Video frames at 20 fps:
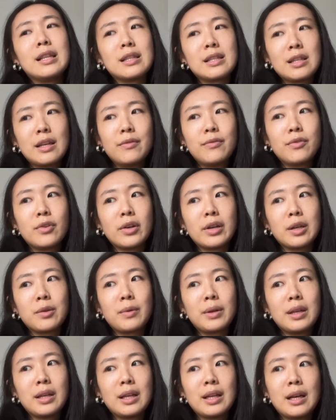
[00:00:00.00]
suffering
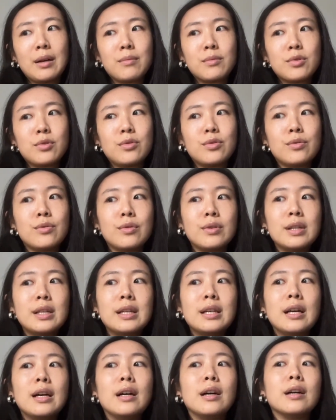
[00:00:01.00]
when it comes to
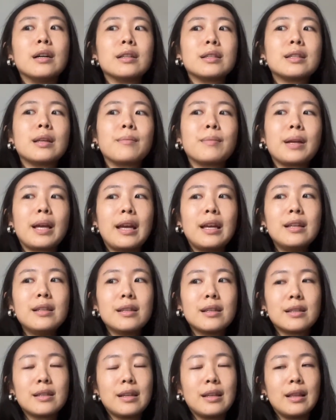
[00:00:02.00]
some
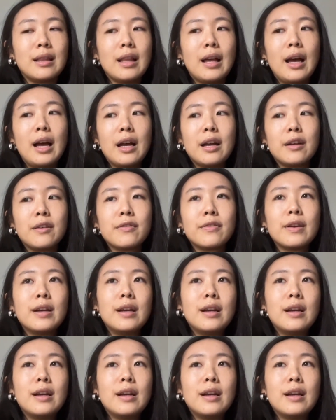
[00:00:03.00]
cases in life,